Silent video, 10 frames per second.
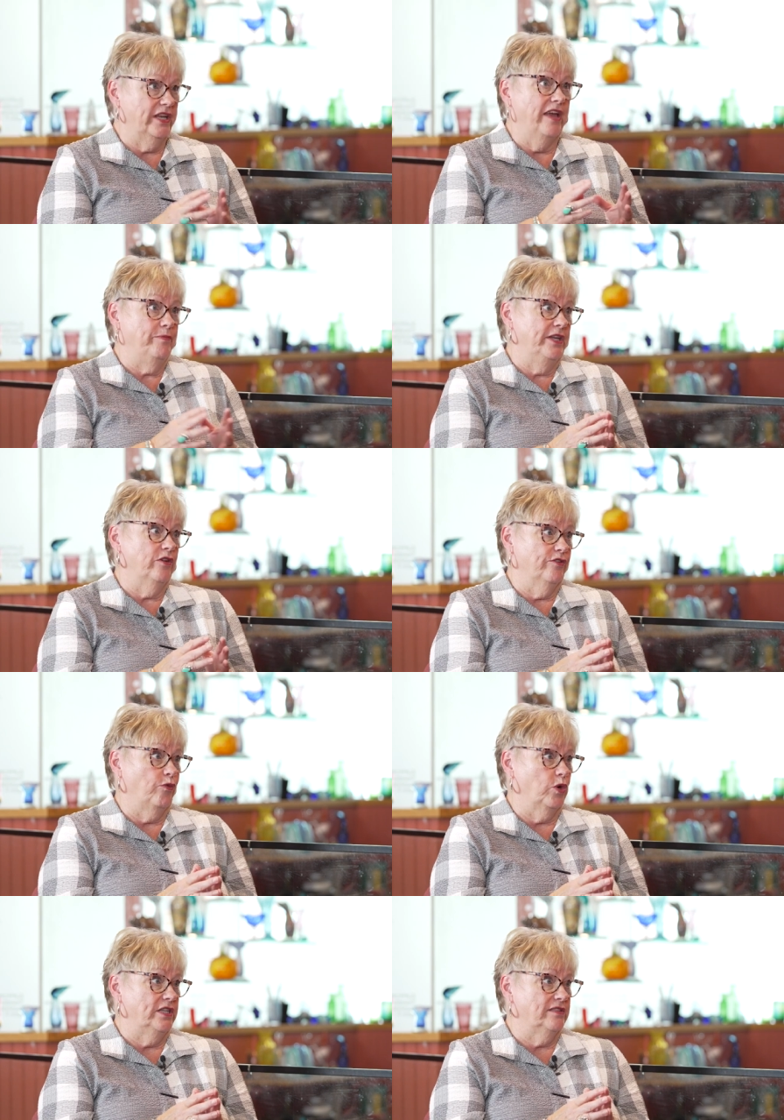and I've been here
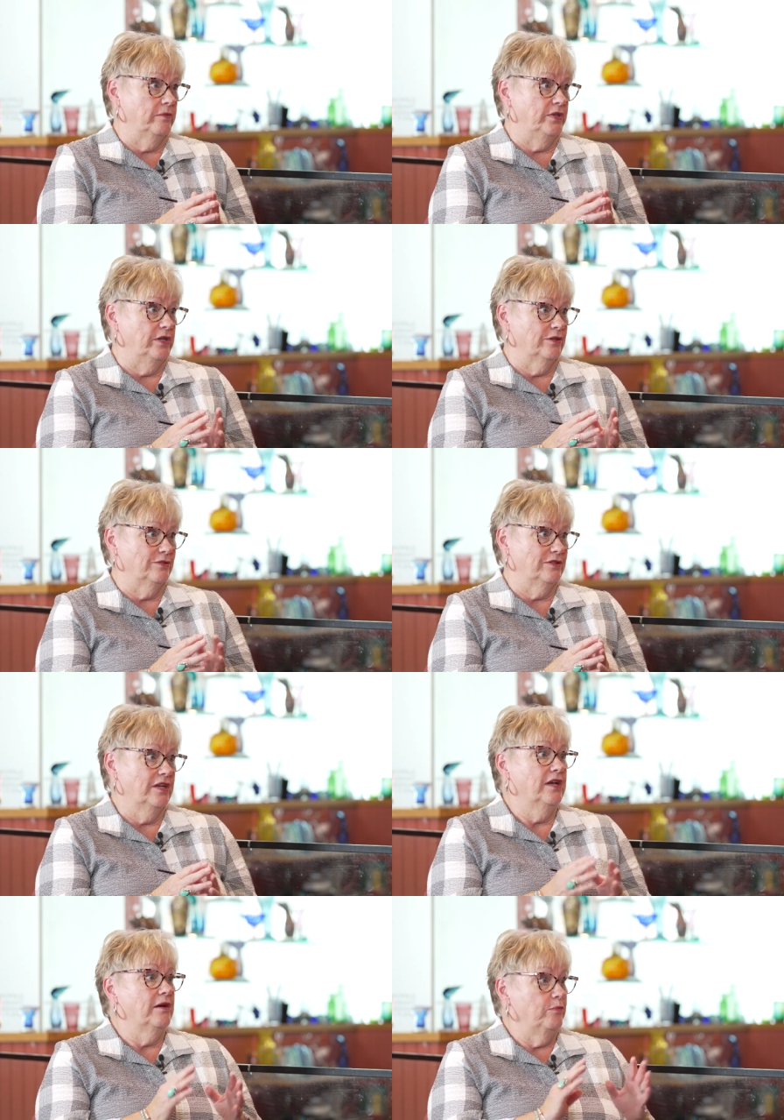forty some years
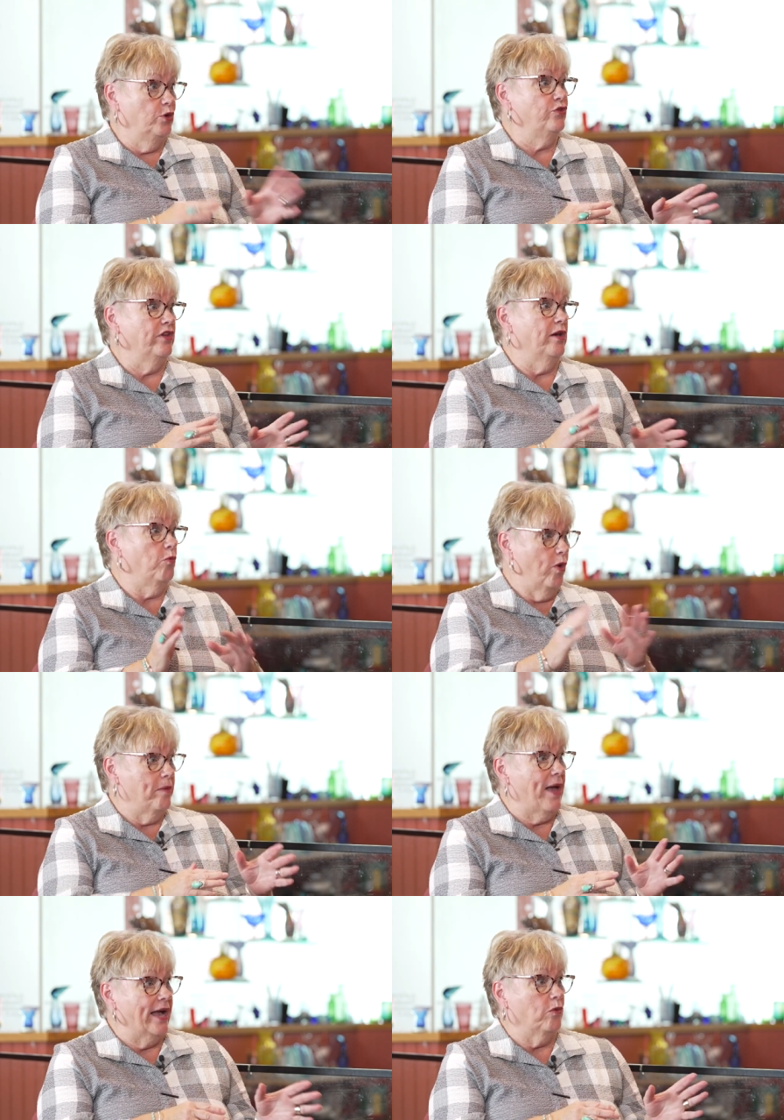museum
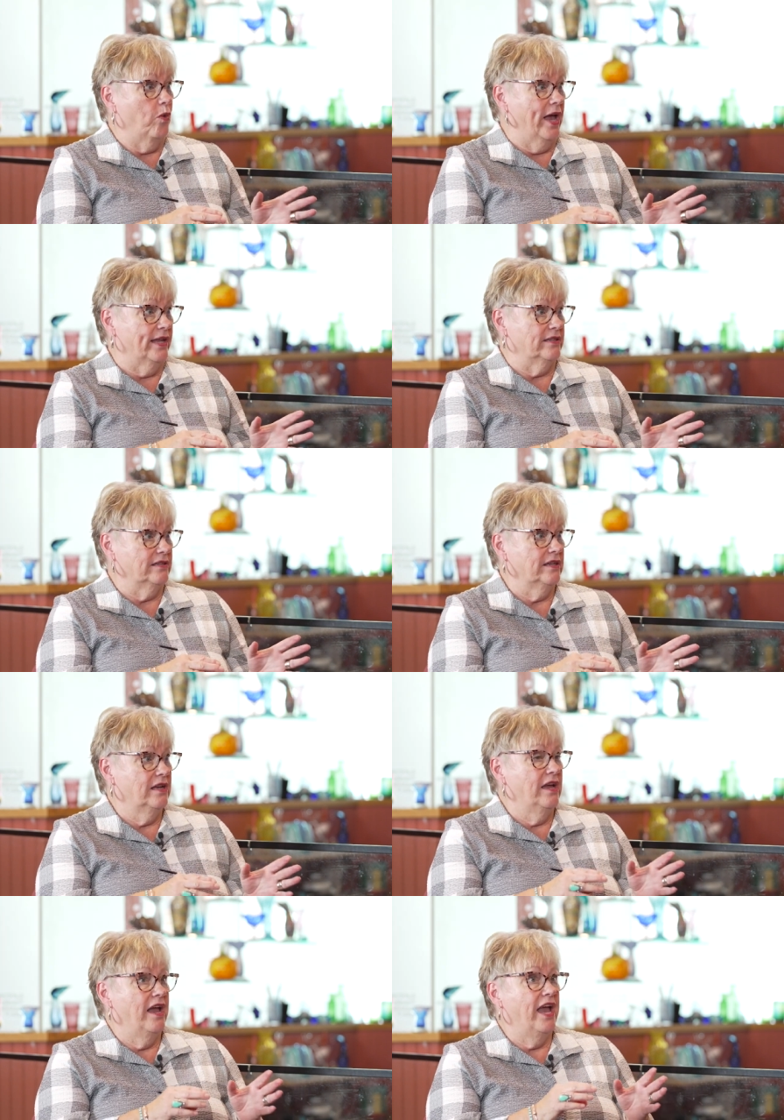way back when,
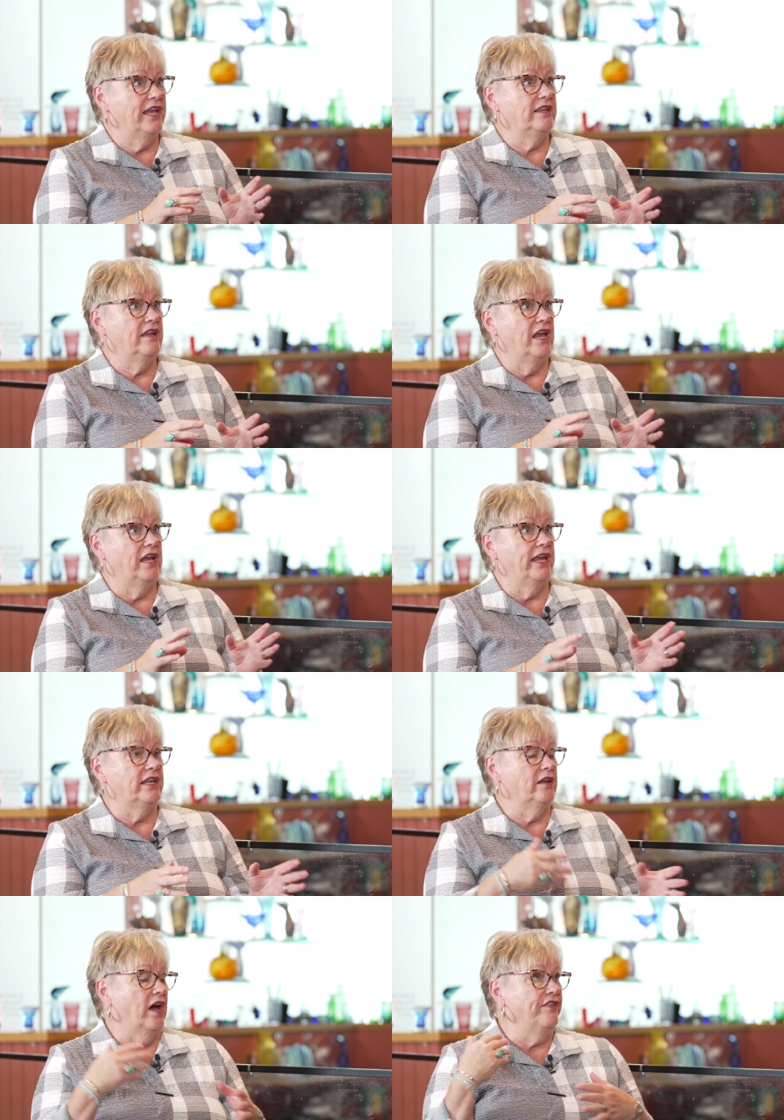and
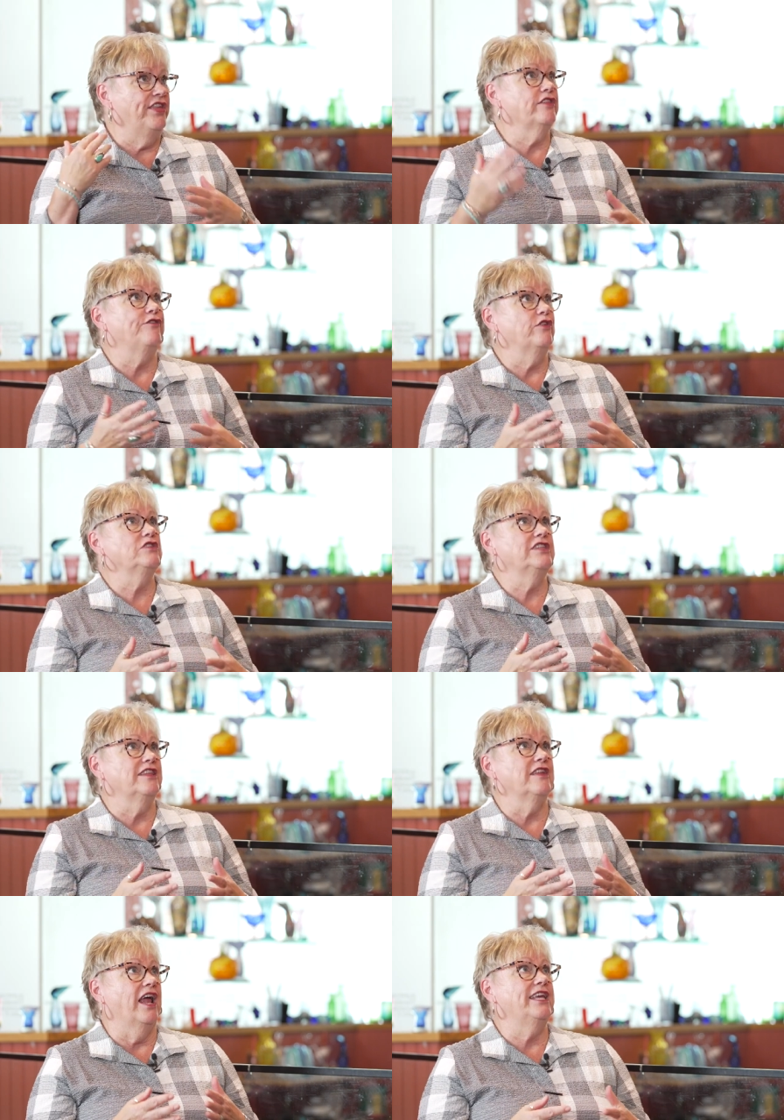and I think the first
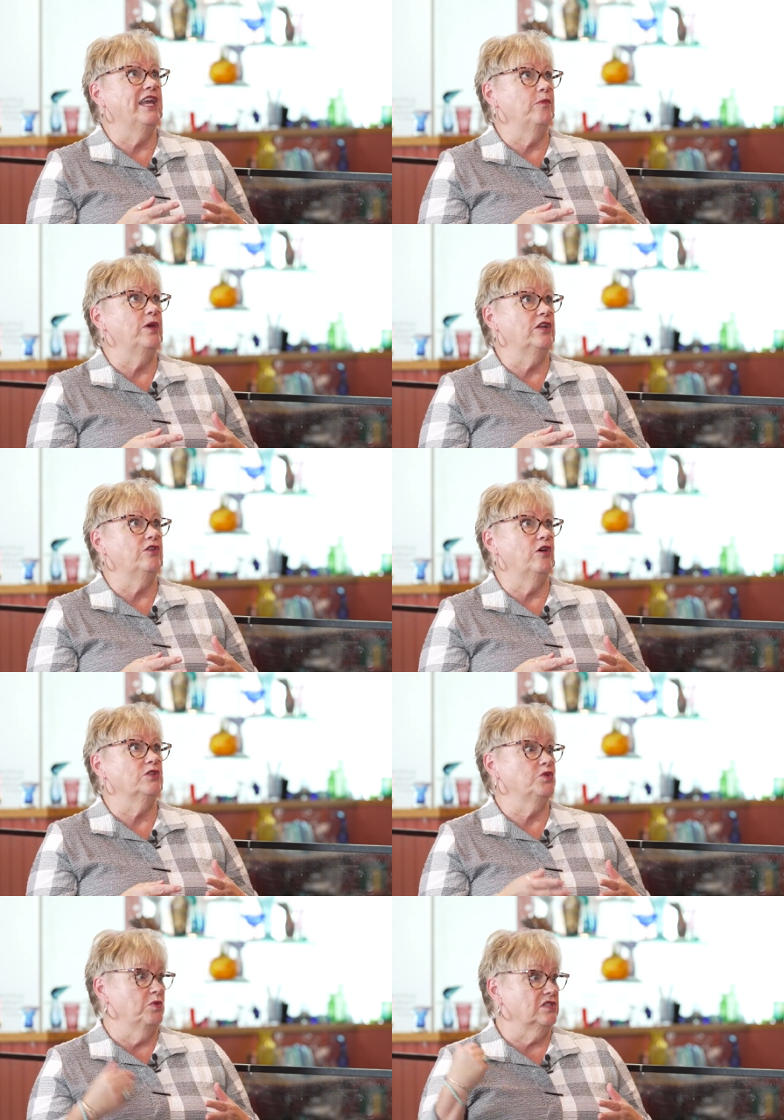thing that I came in and
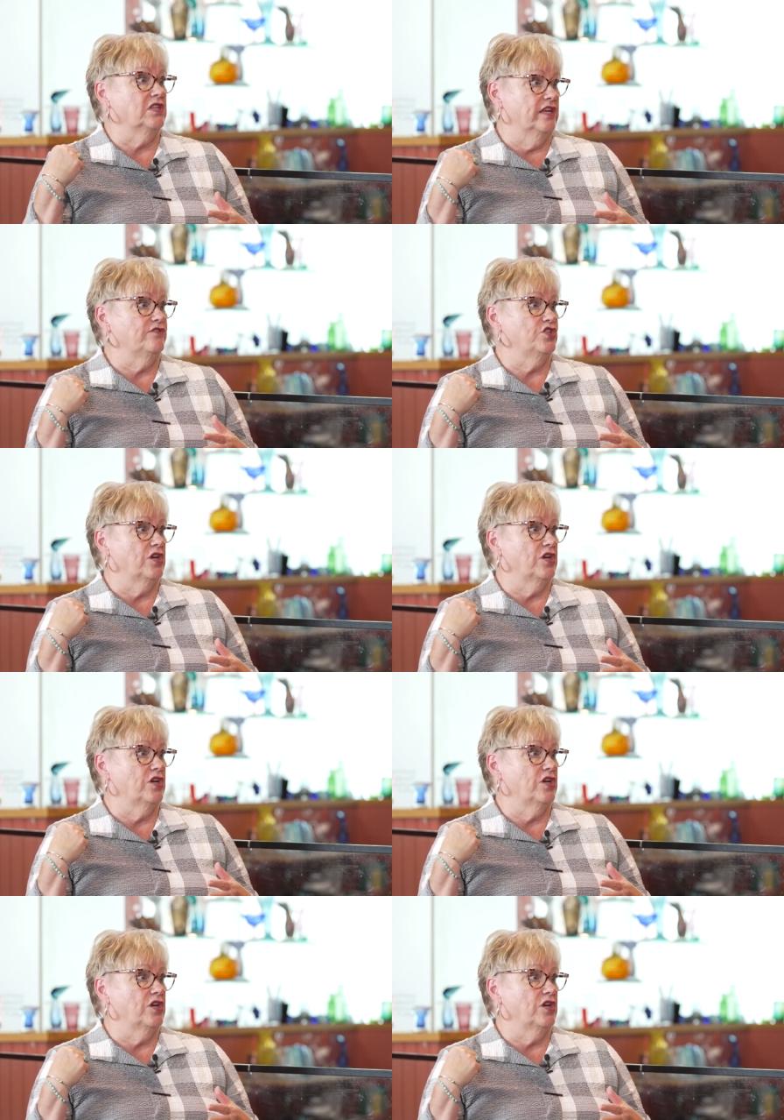noticed was the gift